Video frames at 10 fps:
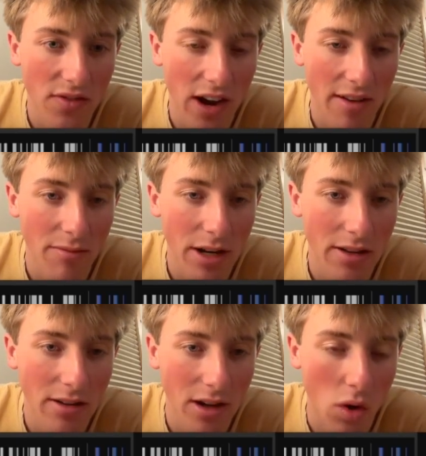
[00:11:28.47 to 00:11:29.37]
5
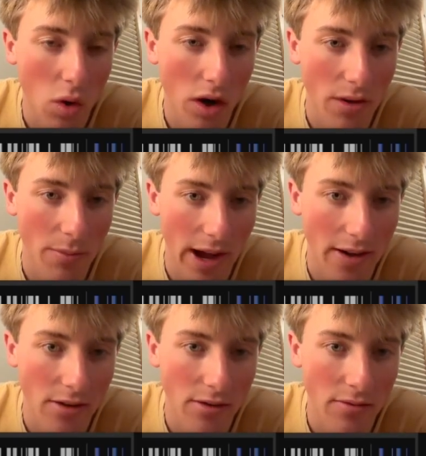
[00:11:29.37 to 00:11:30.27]
minute accordion
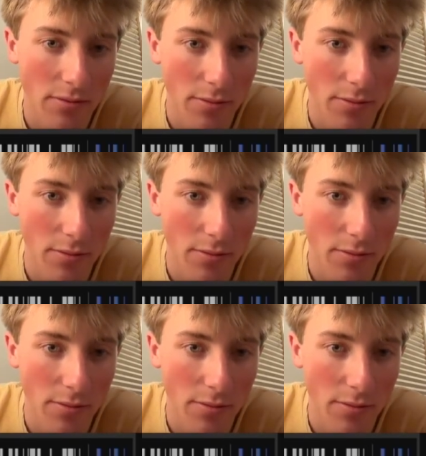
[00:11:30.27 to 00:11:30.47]
pattern